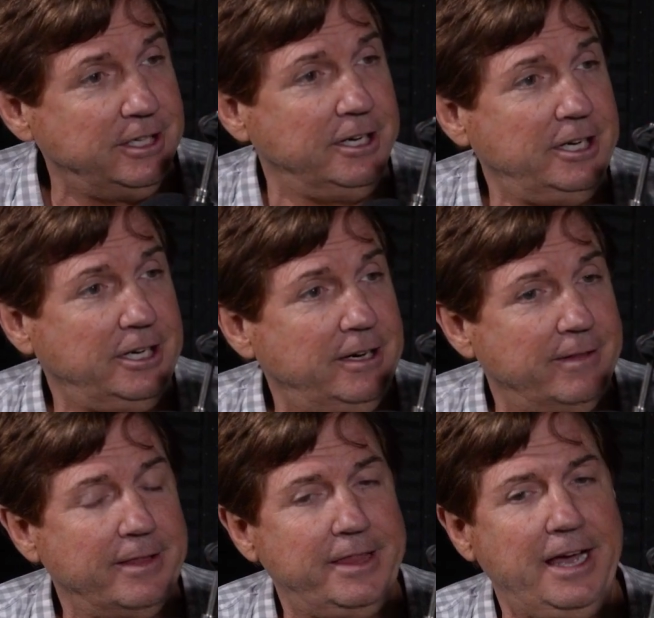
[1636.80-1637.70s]

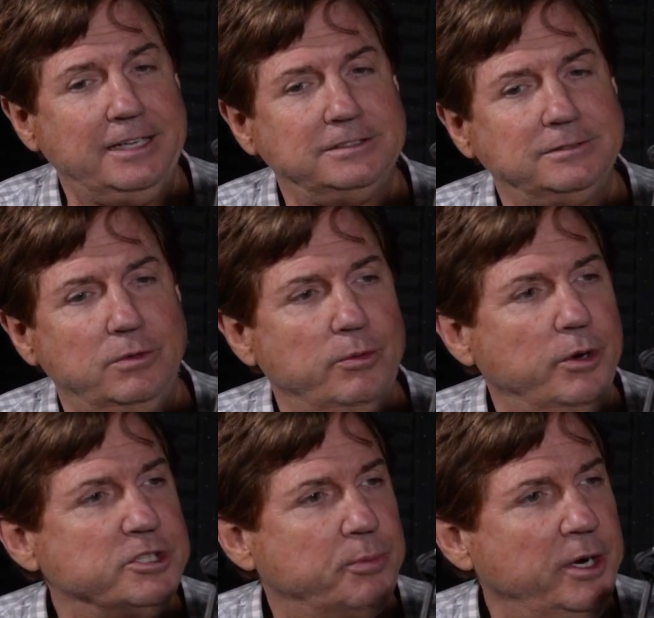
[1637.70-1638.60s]
that
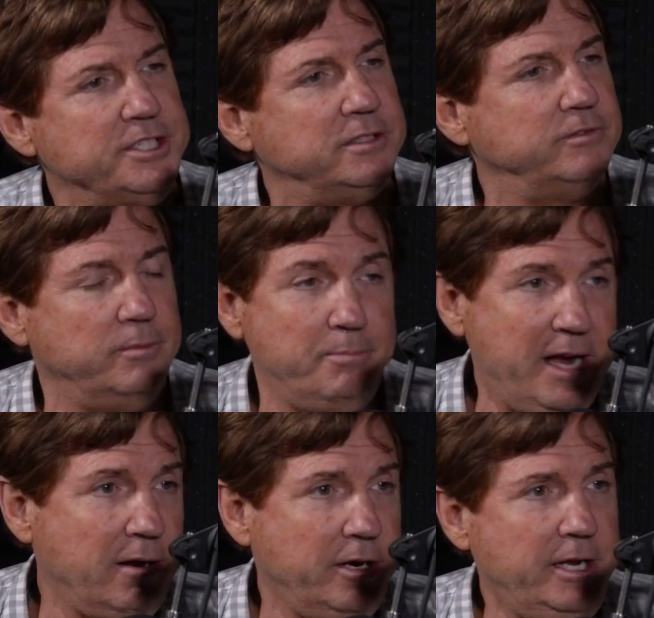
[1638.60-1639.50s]
was present in
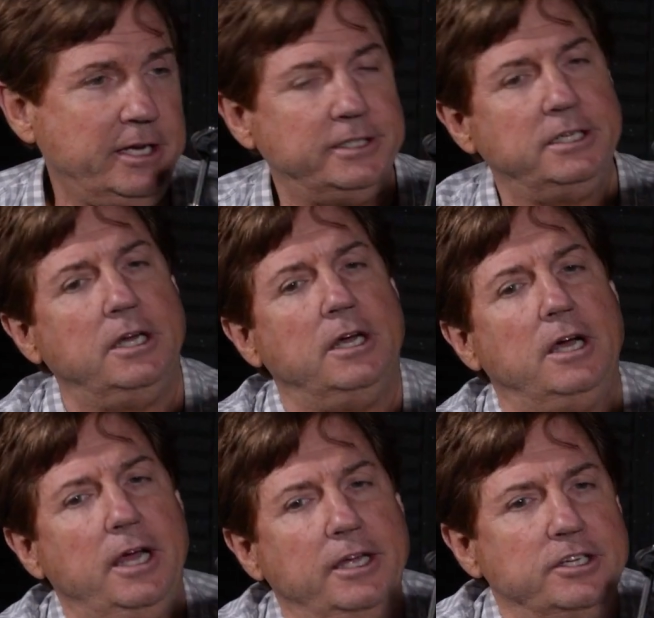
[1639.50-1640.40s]
Mary and
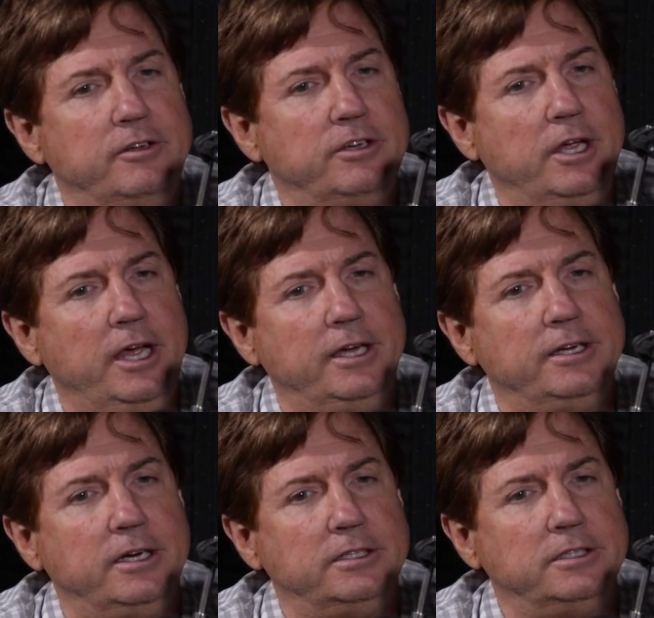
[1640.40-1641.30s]

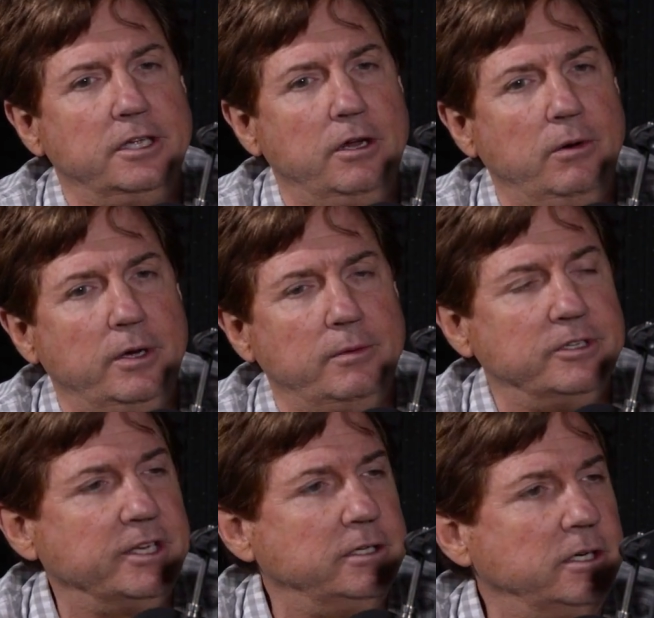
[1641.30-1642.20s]

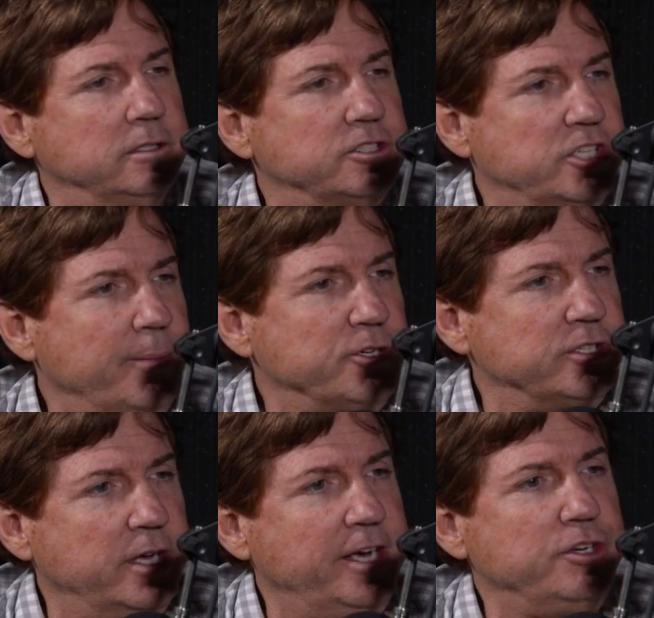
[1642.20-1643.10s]
with the shepherds
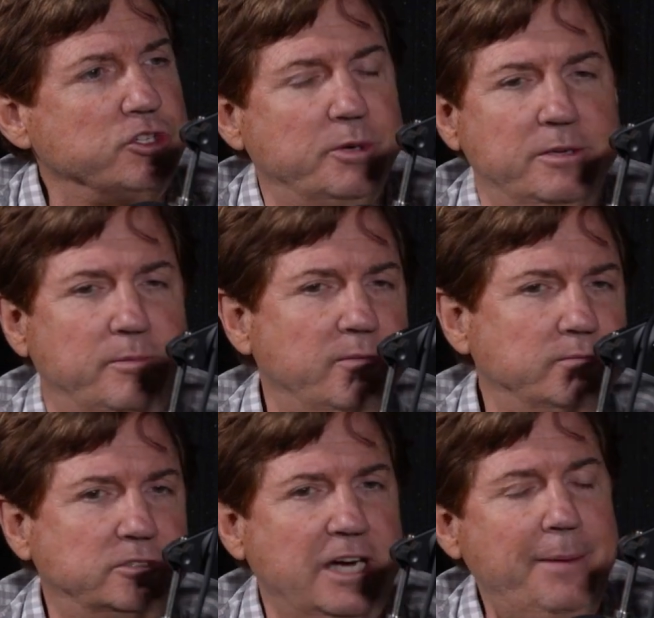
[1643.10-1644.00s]
and the angels,
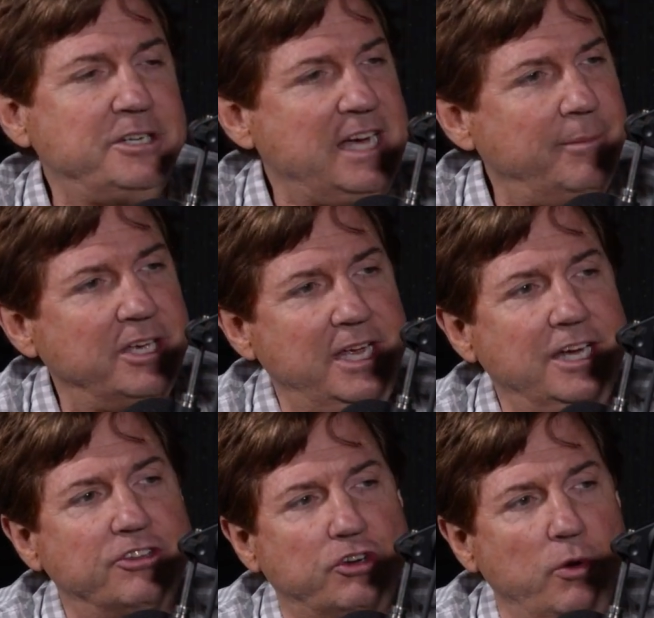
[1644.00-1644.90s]
but time and time
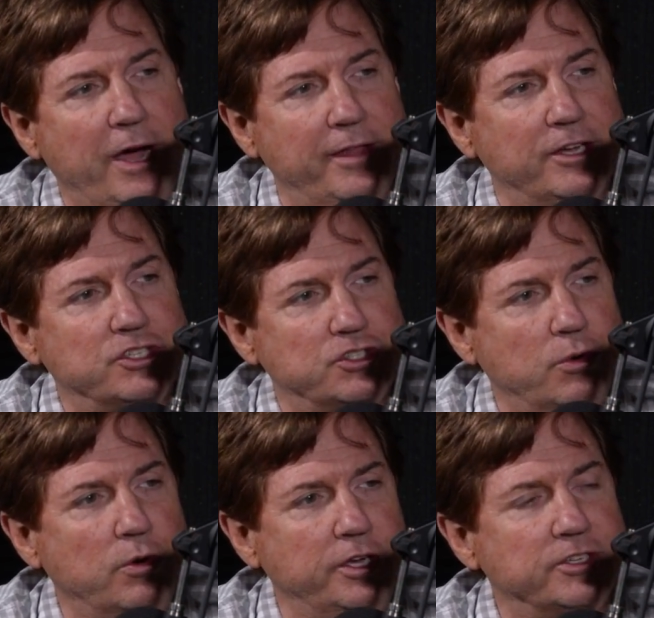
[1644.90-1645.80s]
again throughout that
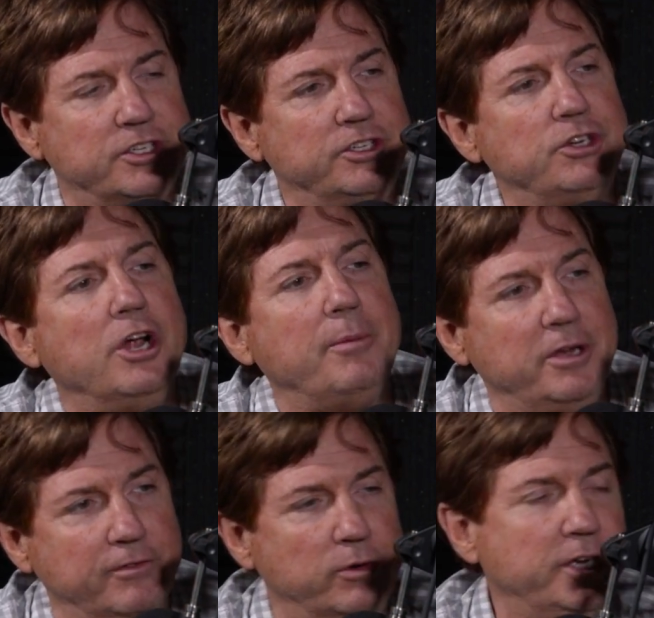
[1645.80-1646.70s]
story, you see, do not
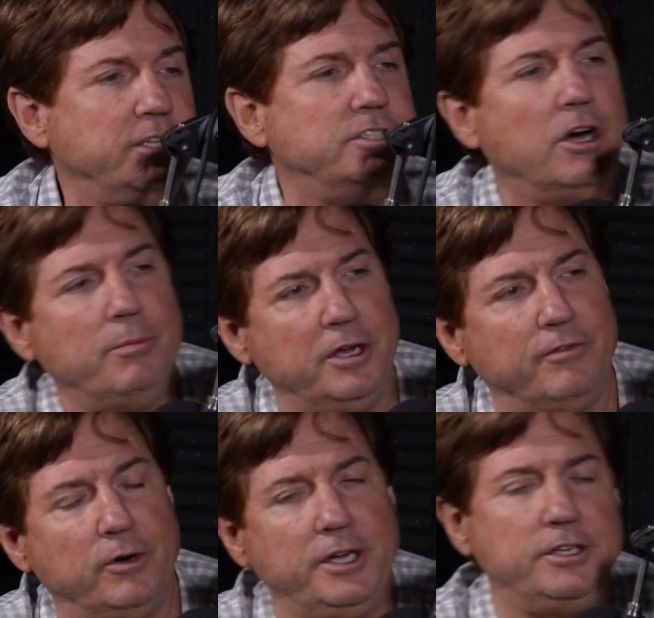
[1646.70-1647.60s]
be afraid, don't be
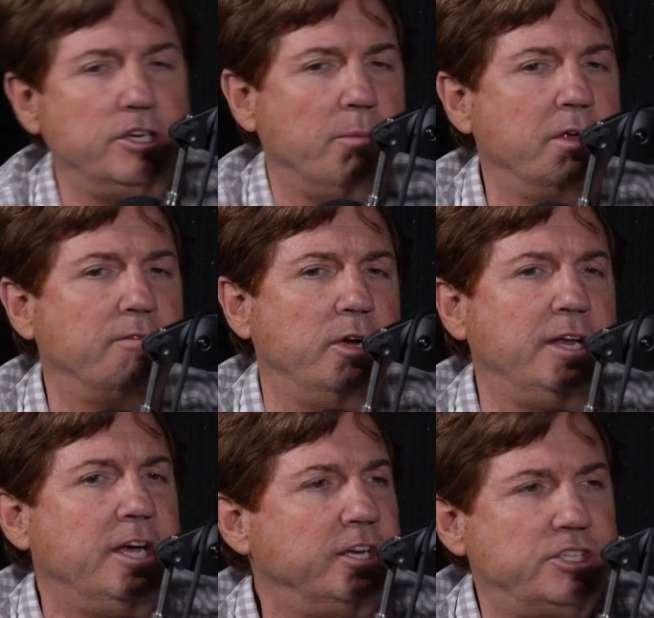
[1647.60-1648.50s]
afraid, don't be
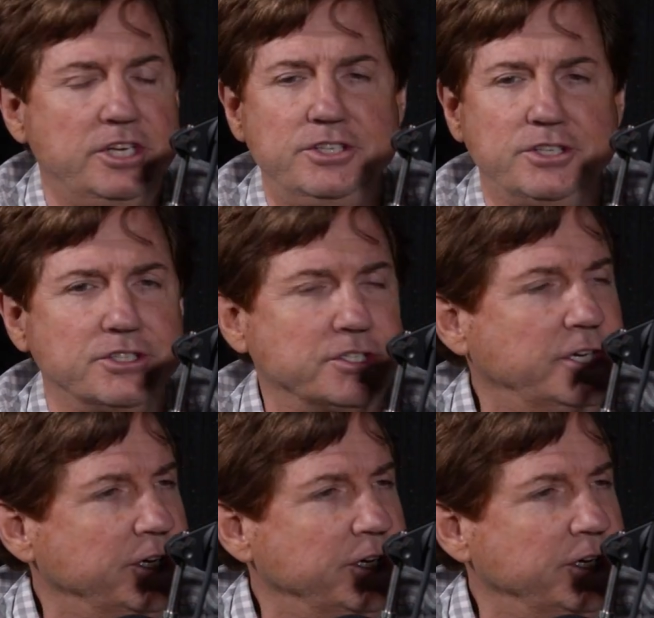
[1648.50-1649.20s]
afraid. Jesus,